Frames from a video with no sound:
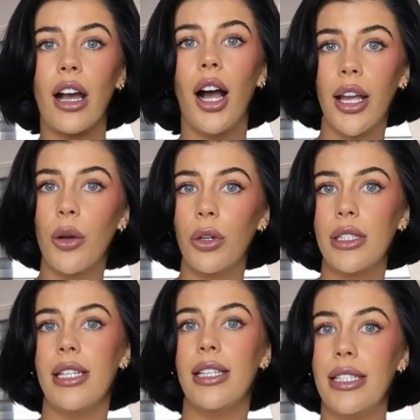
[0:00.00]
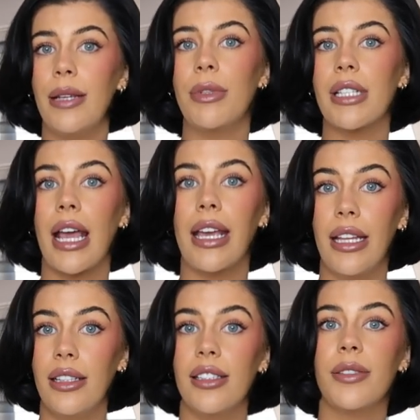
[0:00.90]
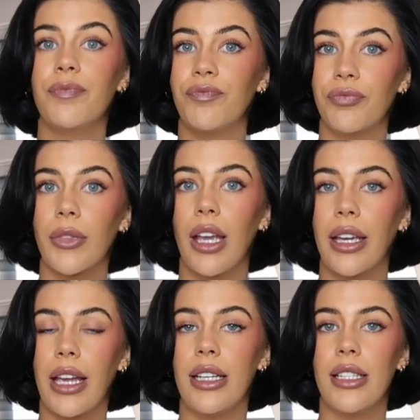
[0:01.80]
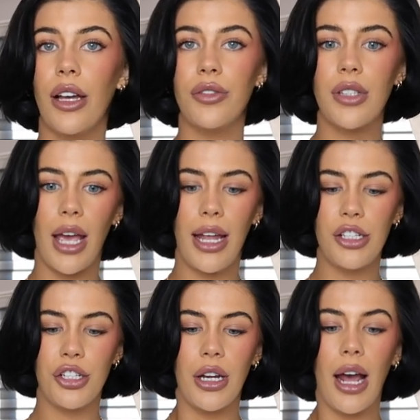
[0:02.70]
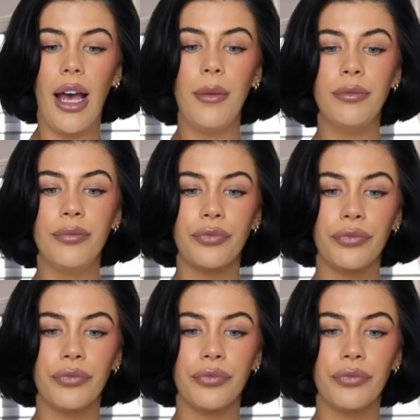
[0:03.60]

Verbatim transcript: high quality seamless leggings, get yourselves to H&M.